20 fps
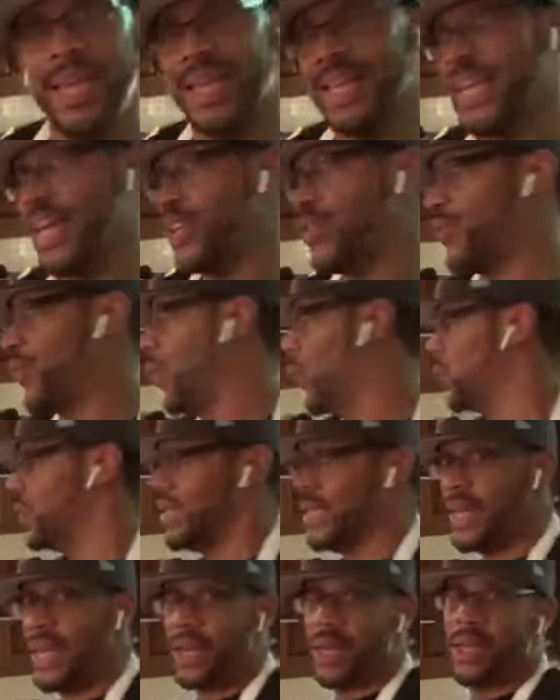meat gets
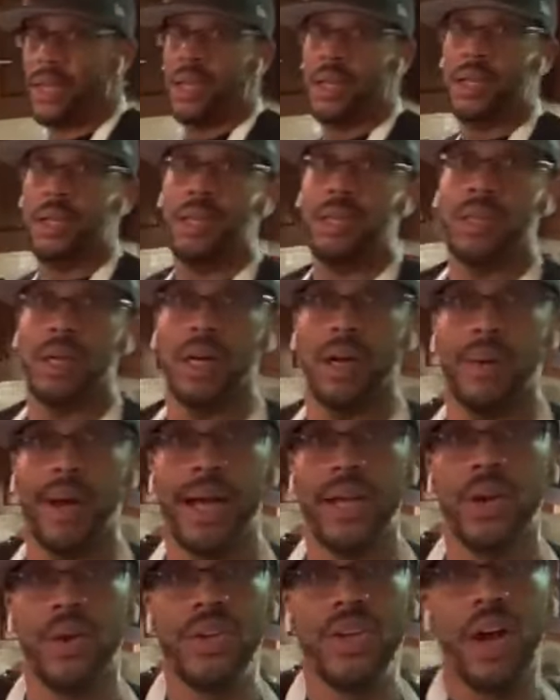folded in. Oh,
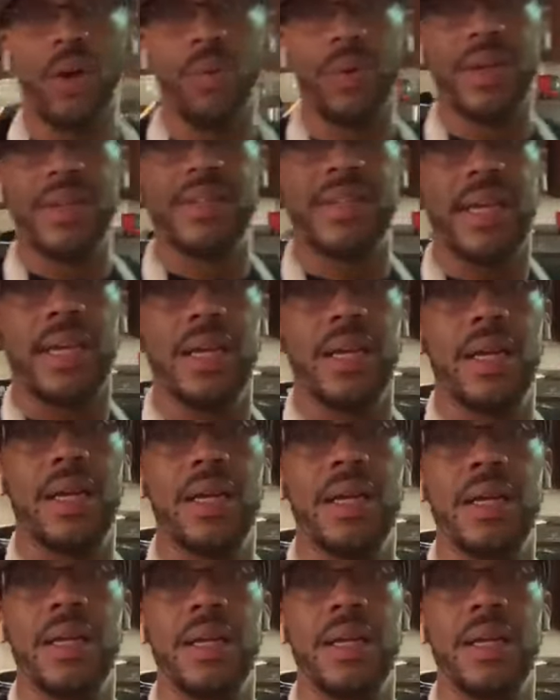I know y'all wanna see.